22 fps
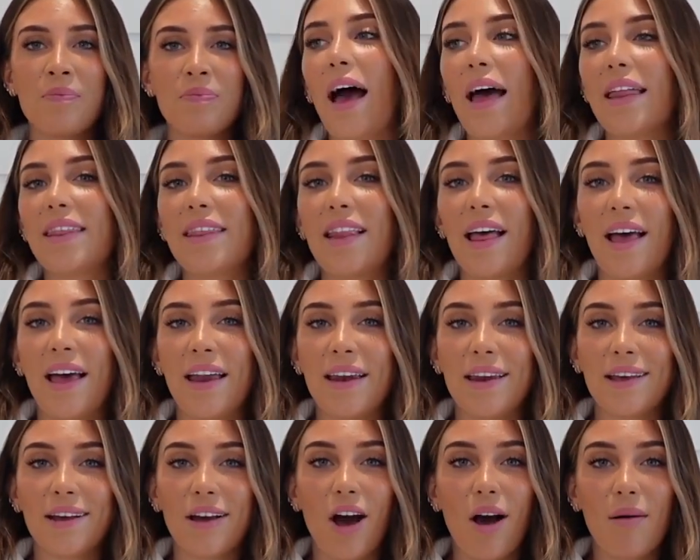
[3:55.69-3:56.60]
And
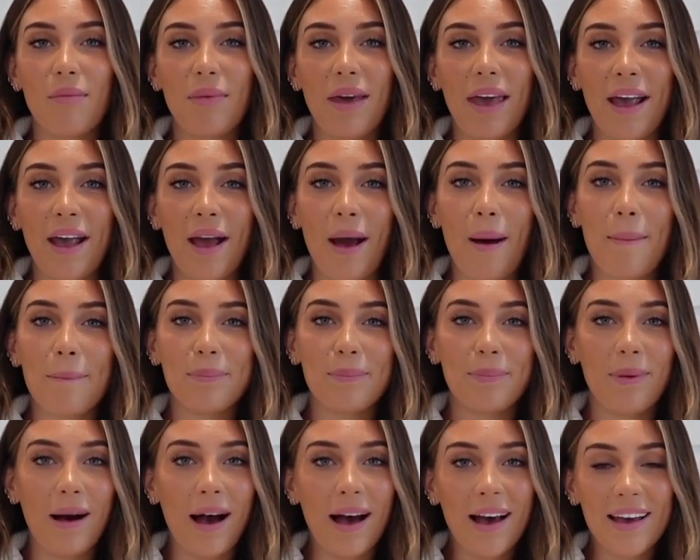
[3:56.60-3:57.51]
then coming
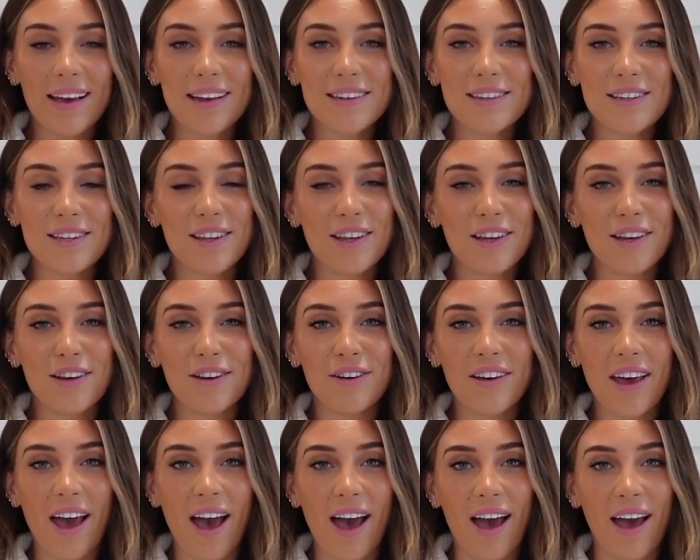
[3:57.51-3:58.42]
back to the
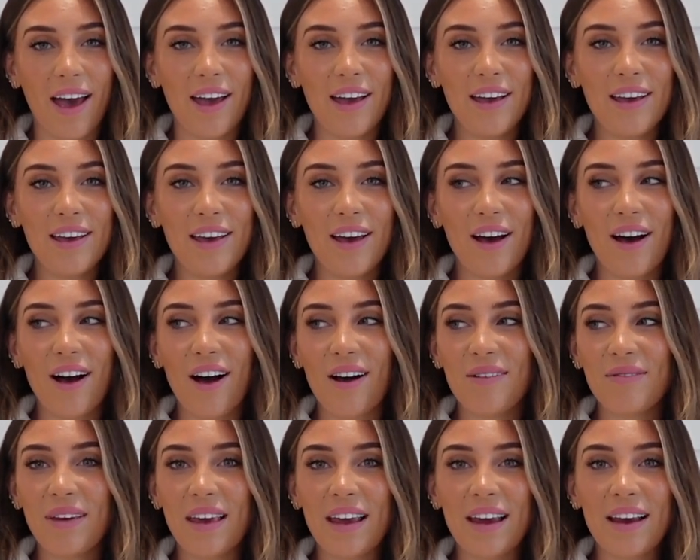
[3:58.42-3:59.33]
UK,
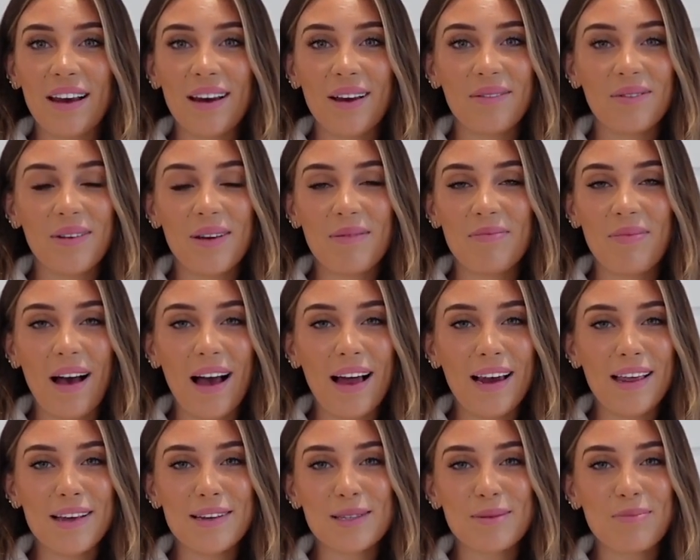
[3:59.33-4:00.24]
I mean, we
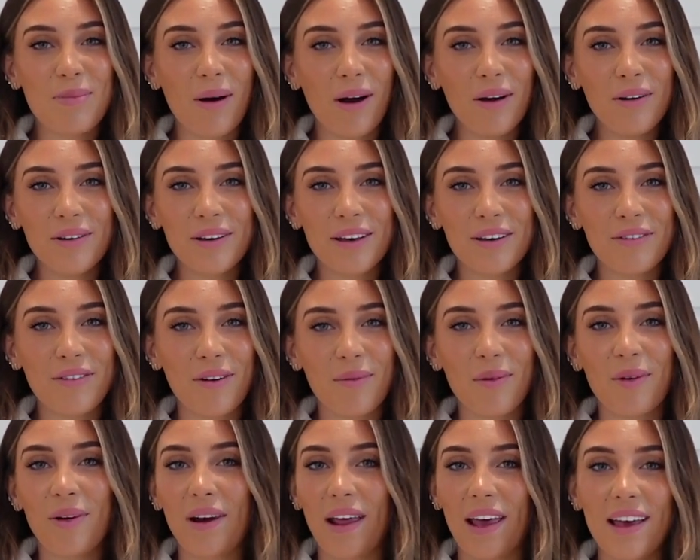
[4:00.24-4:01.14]
barely spoke, if
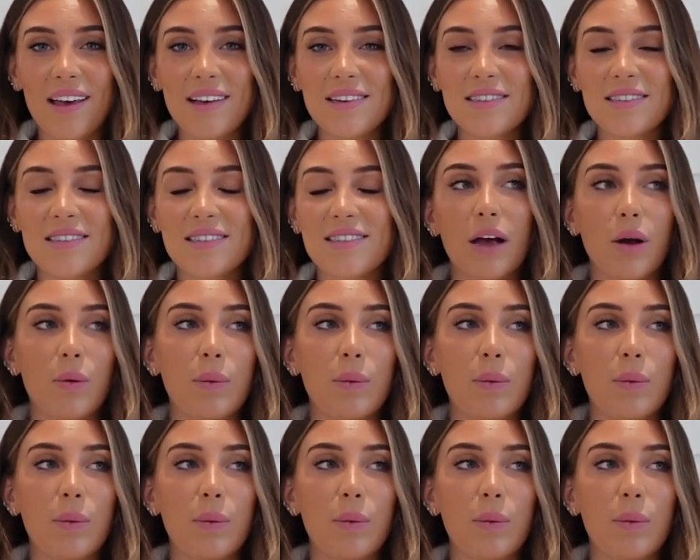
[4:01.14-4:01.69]
I'm honest.